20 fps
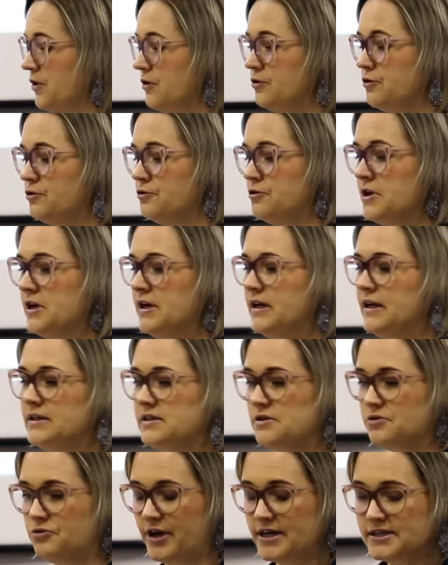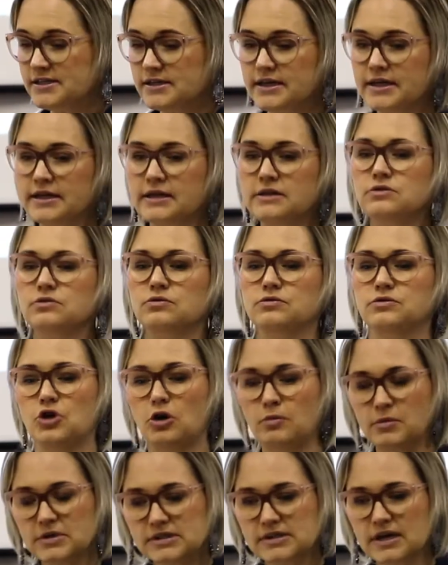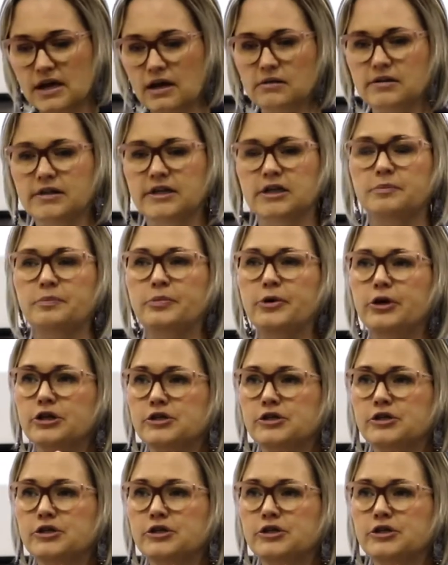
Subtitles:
who is a resident, domiciled here.